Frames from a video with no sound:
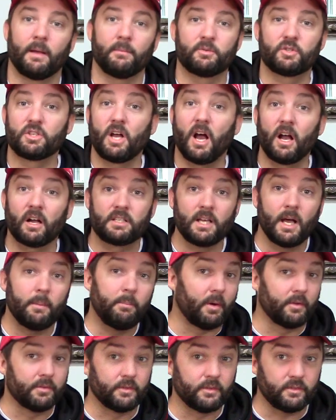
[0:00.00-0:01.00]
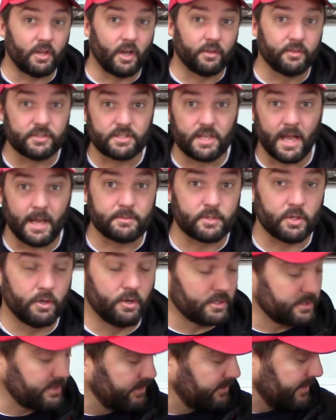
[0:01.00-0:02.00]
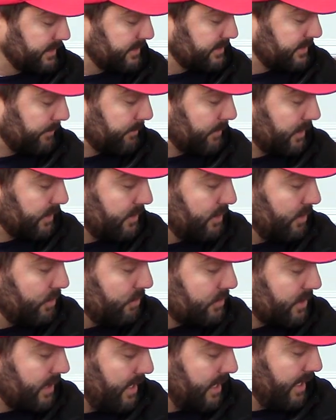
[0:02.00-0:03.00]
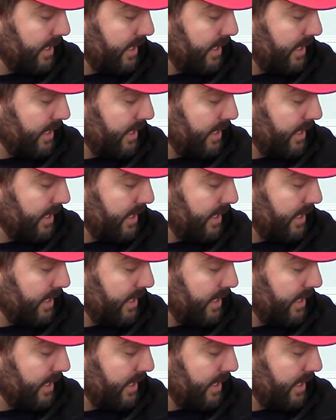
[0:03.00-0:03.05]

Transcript: I'm stocked up on on the types of hooks and things that I'm going to use.